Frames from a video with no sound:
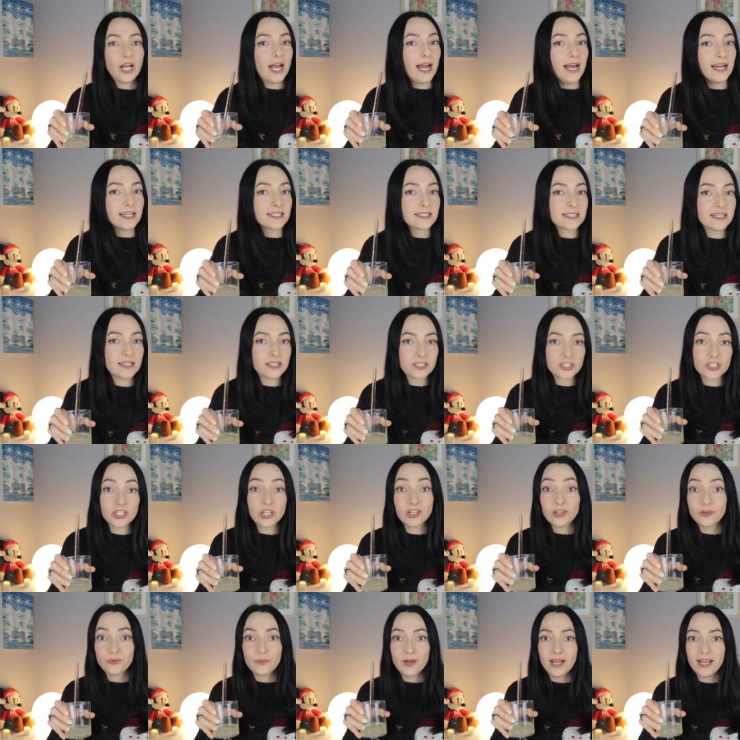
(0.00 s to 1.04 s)
grass in a
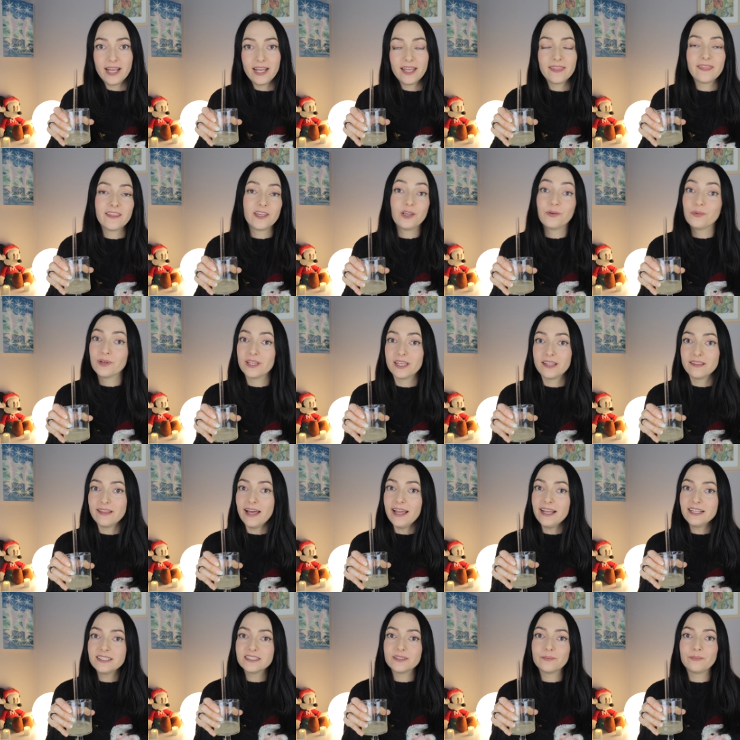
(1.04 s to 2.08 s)
certain way that you really
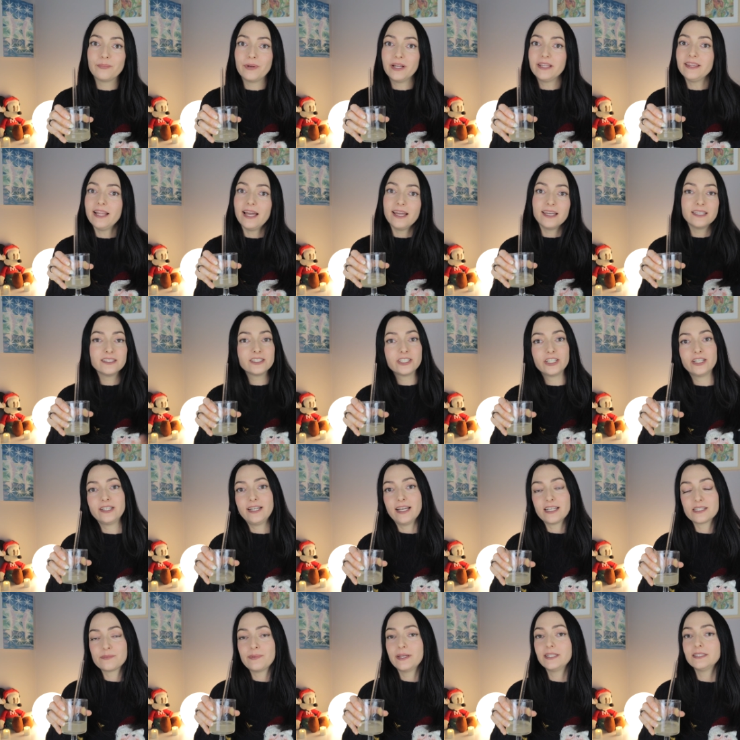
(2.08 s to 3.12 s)
liked, bring that into your
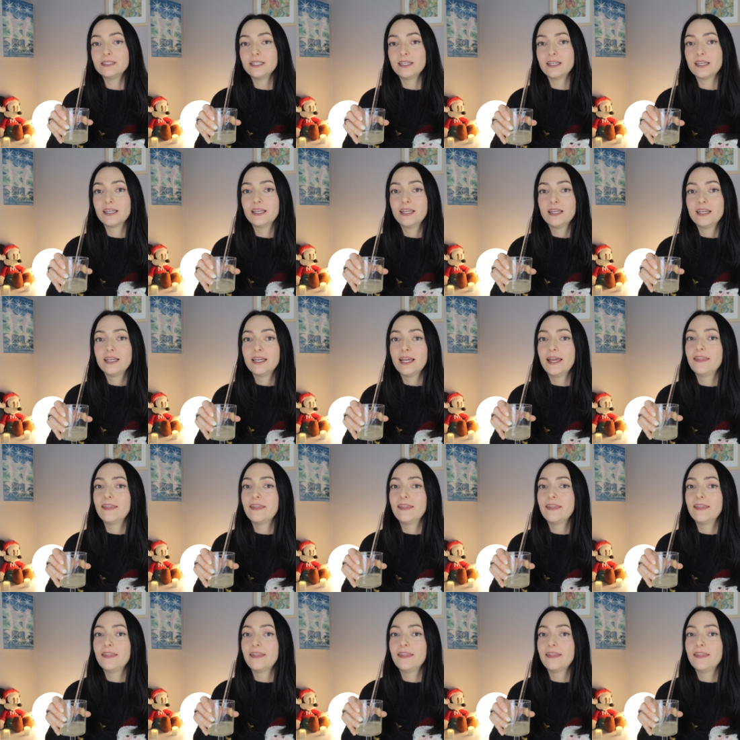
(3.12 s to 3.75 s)
next painting.